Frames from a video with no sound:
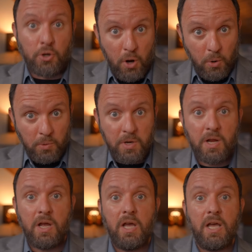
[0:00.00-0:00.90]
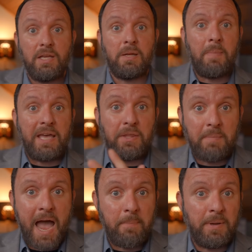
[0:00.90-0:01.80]
your own, to make them
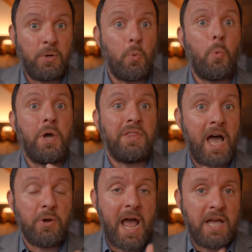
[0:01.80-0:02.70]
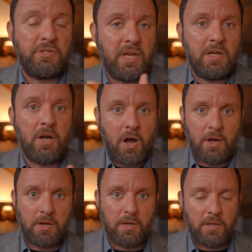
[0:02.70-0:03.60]
happen without asking God.